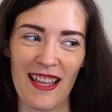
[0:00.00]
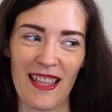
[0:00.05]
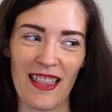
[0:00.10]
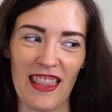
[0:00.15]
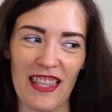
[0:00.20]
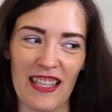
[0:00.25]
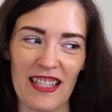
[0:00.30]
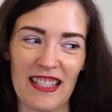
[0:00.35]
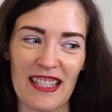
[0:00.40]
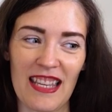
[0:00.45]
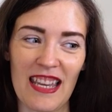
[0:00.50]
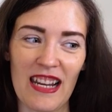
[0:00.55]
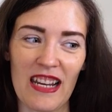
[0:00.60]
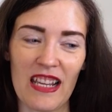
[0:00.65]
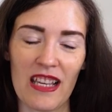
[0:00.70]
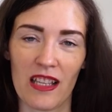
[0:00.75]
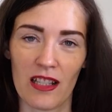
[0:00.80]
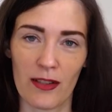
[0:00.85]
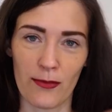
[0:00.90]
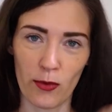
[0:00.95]
The
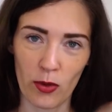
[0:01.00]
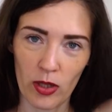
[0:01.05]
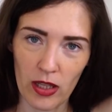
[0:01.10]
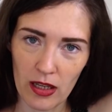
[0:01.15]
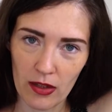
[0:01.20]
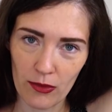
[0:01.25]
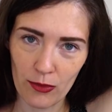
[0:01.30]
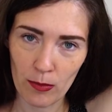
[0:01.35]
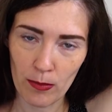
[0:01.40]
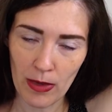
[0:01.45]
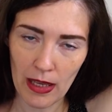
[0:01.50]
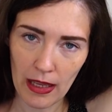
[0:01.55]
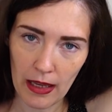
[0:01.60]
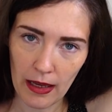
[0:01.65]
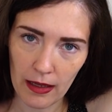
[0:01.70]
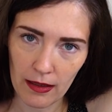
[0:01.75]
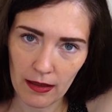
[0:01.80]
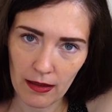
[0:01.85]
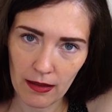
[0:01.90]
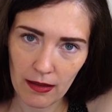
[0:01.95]
ceiling is falling onto my
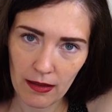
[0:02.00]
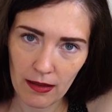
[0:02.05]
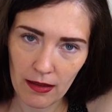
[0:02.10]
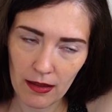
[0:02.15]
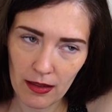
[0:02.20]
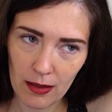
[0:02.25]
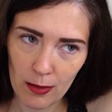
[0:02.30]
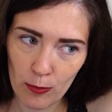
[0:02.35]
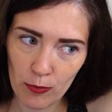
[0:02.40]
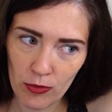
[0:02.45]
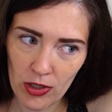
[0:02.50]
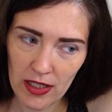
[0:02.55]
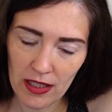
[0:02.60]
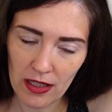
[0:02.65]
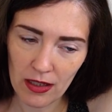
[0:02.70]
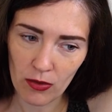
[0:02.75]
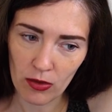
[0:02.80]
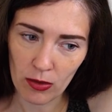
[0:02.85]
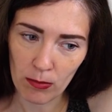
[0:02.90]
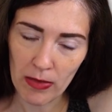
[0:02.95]
head. It's a
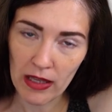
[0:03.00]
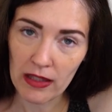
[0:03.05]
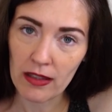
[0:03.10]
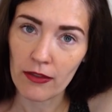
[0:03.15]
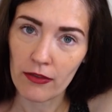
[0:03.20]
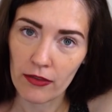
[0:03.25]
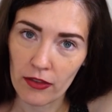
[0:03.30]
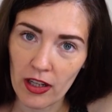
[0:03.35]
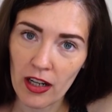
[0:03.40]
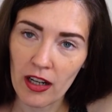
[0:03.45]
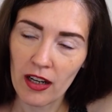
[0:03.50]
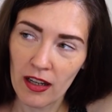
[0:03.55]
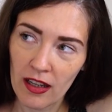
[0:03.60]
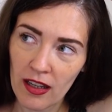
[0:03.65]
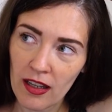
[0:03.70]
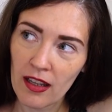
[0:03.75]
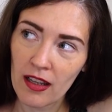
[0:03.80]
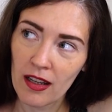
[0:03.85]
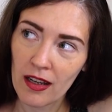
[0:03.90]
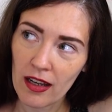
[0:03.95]
pretty good metaphor,
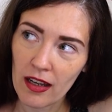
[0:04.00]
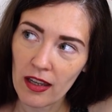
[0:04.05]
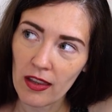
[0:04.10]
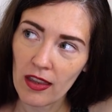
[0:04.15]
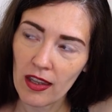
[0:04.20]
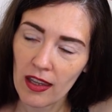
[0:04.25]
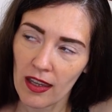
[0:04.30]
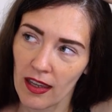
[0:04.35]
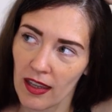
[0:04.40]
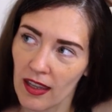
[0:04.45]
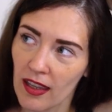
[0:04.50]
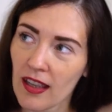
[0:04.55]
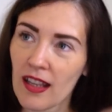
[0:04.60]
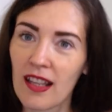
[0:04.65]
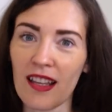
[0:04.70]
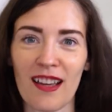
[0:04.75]
I think.